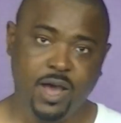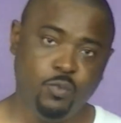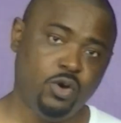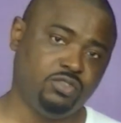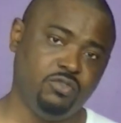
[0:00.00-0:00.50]
I
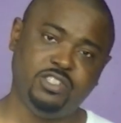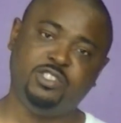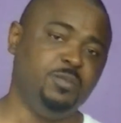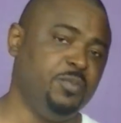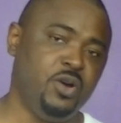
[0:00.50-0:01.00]
walked through the
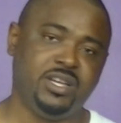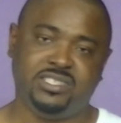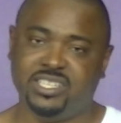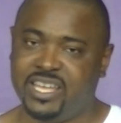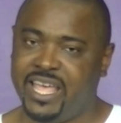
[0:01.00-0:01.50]

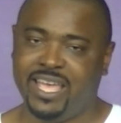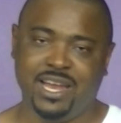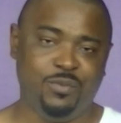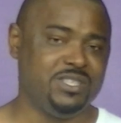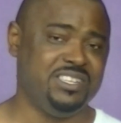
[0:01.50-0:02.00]
supermarket today and
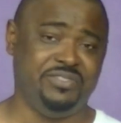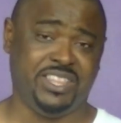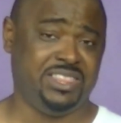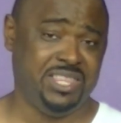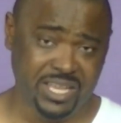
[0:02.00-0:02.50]
I wasn't
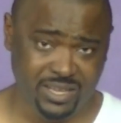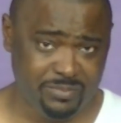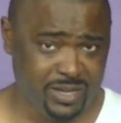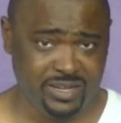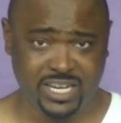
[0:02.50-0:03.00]
even thinking
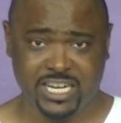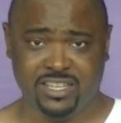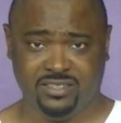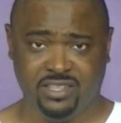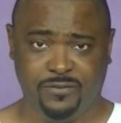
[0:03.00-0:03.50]
about none of
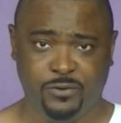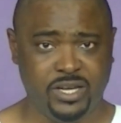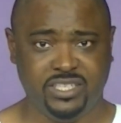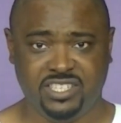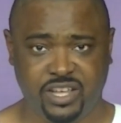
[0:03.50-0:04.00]
that stuff on
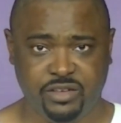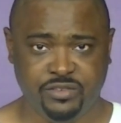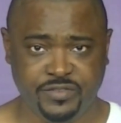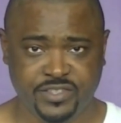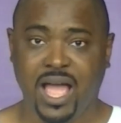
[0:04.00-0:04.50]
their
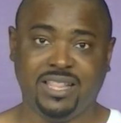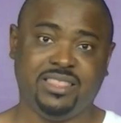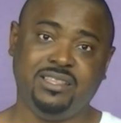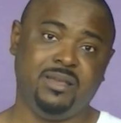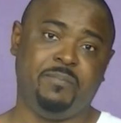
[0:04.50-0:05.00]
shelves. I
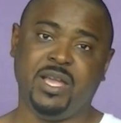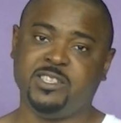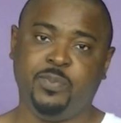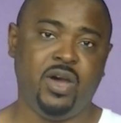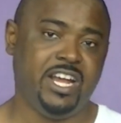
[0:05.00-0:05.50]
think the
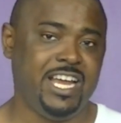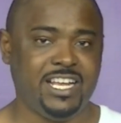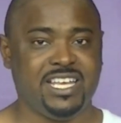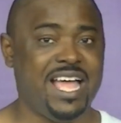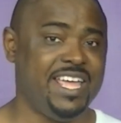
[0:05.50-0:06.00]
best part of
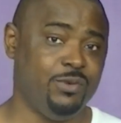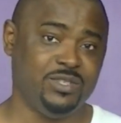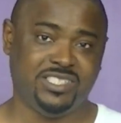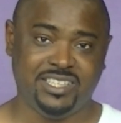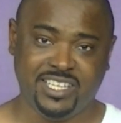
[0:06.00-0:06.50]
that diet
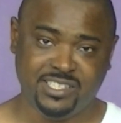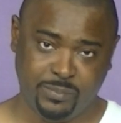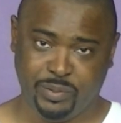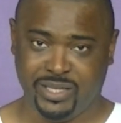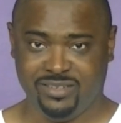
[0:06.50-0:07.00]
was the
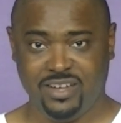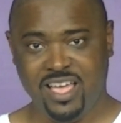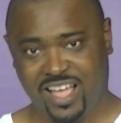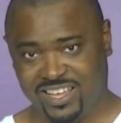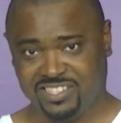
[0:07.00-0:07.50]
discipline.
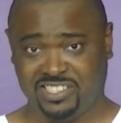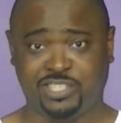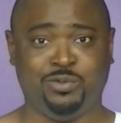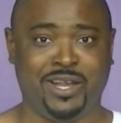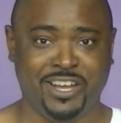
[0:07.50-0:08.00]
I guess
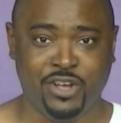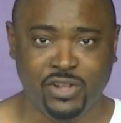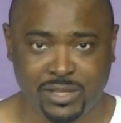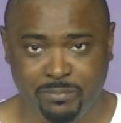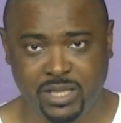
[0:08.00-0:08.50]
that's why they call it